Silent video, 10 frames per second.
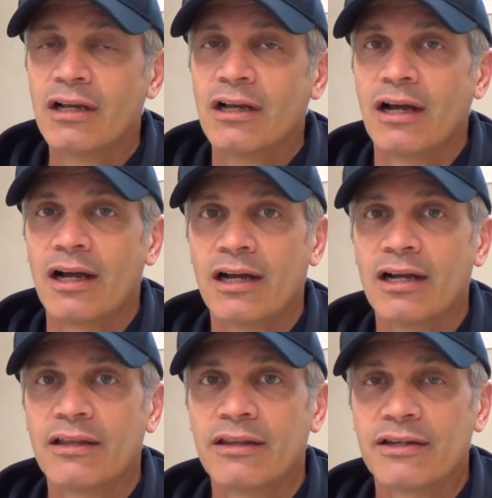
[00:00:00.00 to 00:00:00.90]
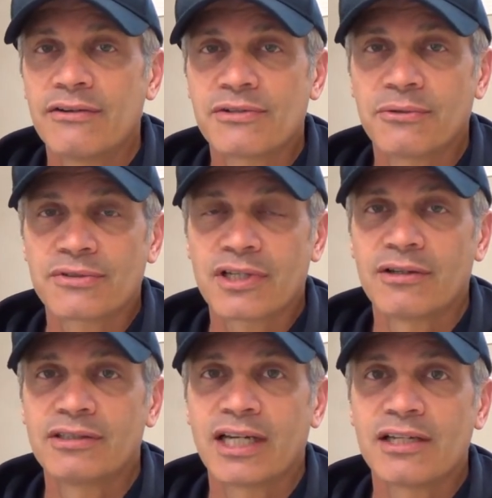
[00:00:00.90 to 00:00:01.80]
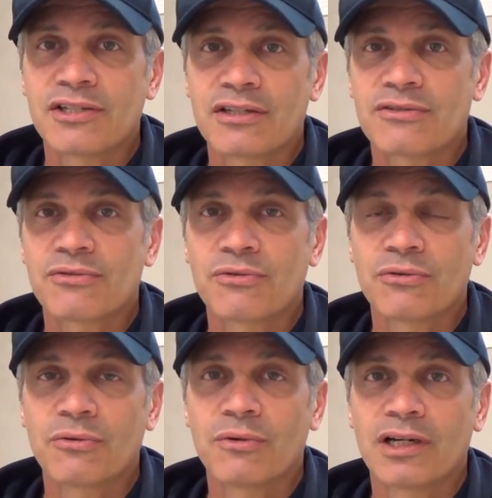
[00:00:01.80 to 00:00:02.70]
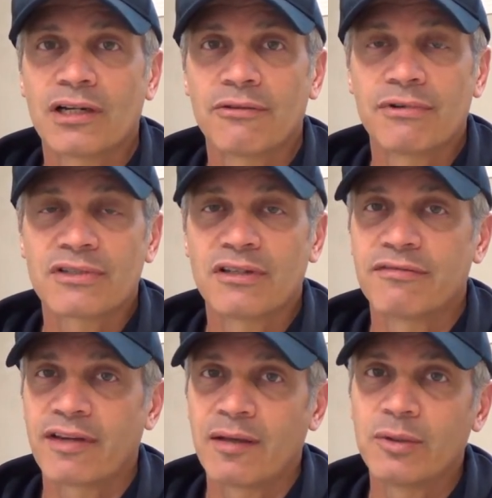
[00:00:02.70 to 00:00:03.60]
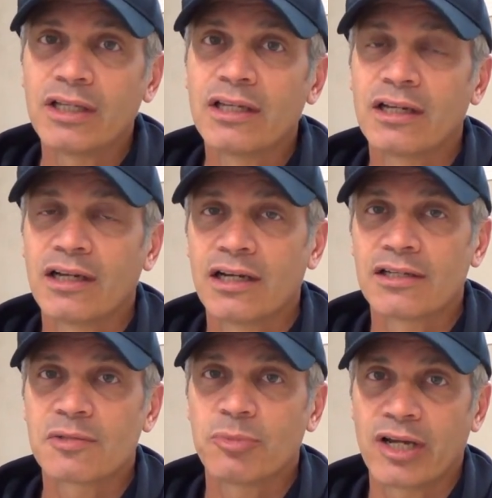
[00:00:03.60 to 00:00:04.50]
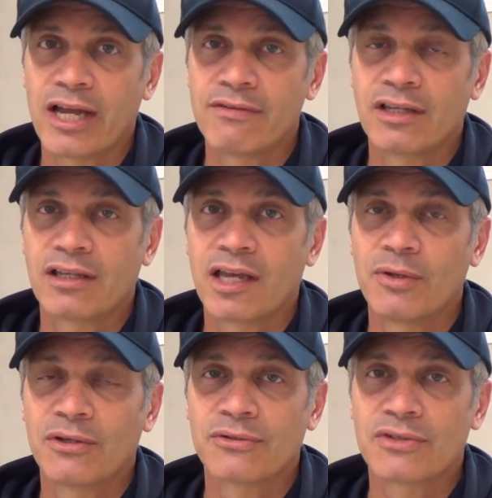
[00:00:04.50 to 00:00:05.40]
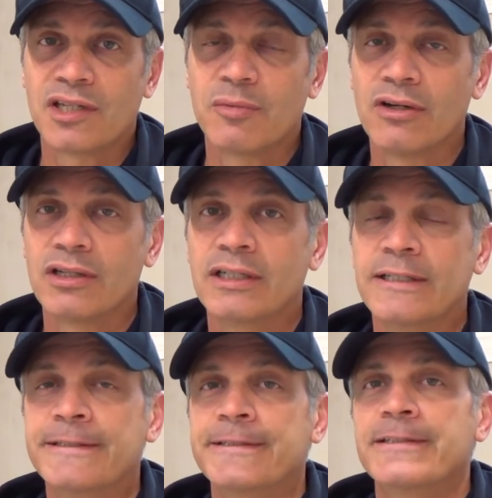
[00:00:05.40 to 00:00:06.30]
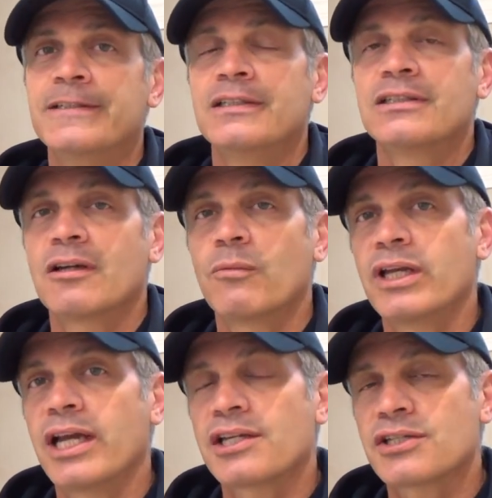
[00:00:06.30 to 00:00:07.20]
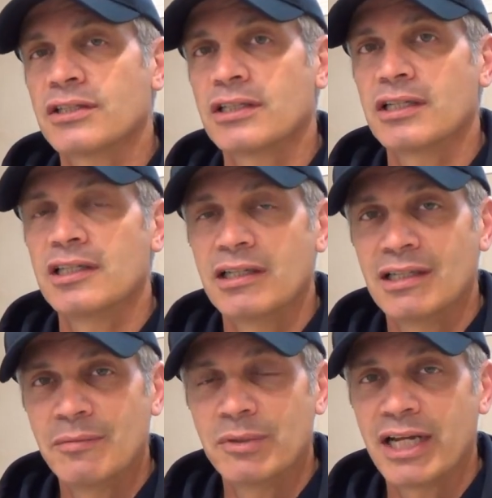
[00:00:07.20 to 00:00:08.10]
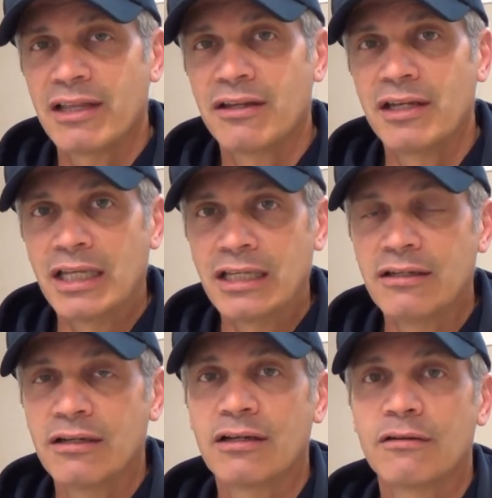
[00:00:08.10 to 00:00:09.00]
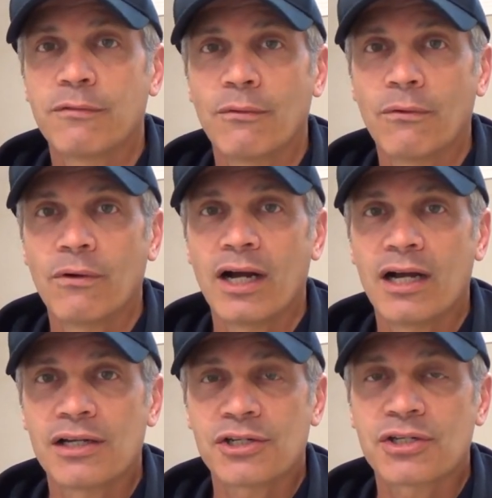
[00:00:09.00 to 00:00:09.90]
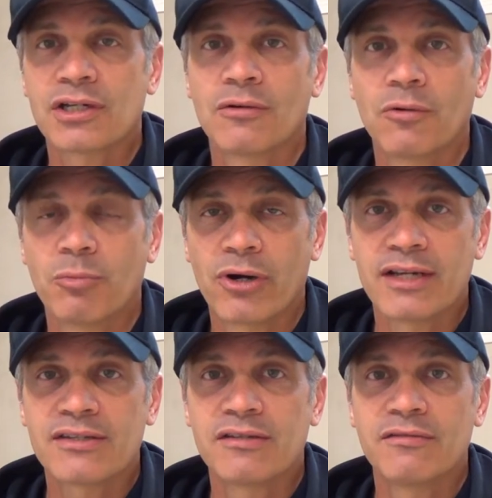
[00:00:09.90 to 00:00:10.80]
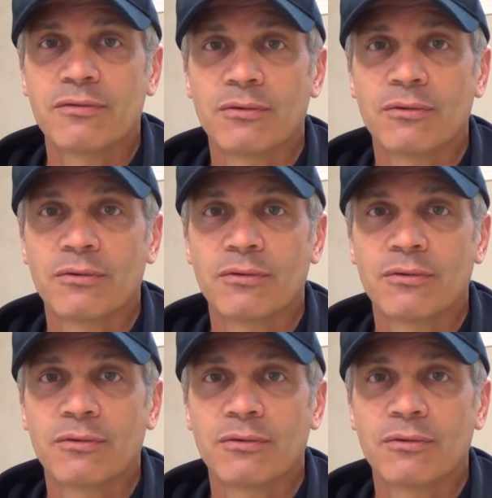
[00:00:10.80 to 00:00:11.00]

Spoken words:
and there is also a danger to the rest of the family just by having chemicals nearby. So we actually eliminate the need for harsh or abrasive